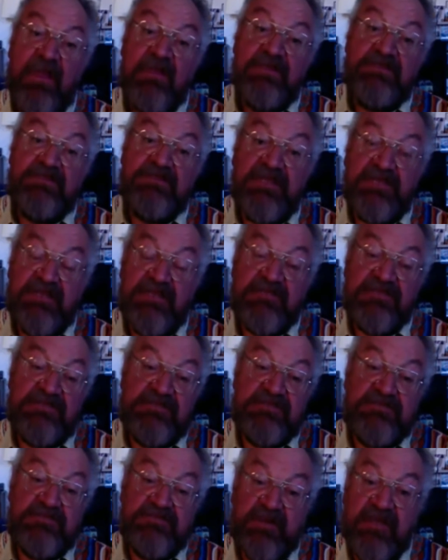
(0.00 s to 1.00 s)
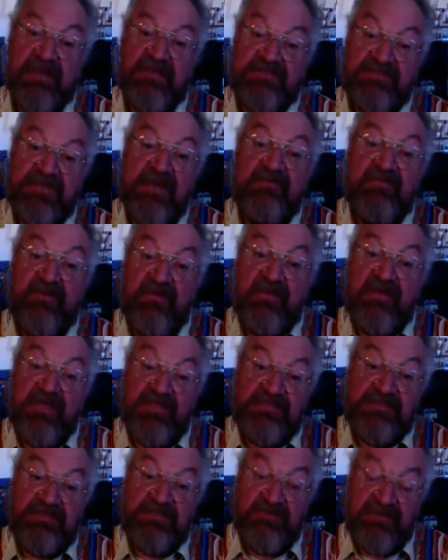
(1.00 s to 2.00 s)
So this is rather tough on
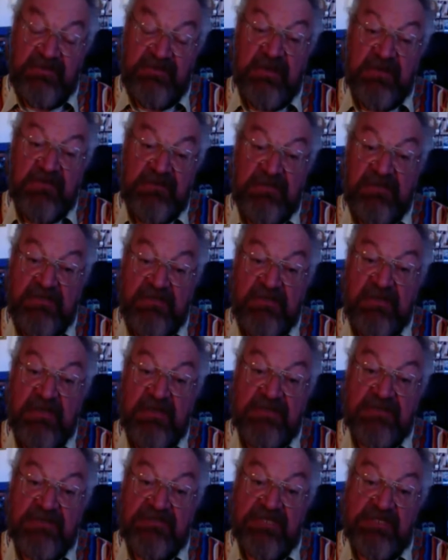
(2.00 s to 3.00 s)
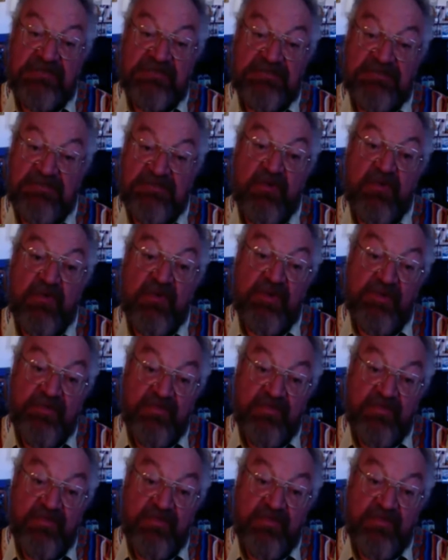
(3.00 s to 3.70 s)
kids who would go to such a school.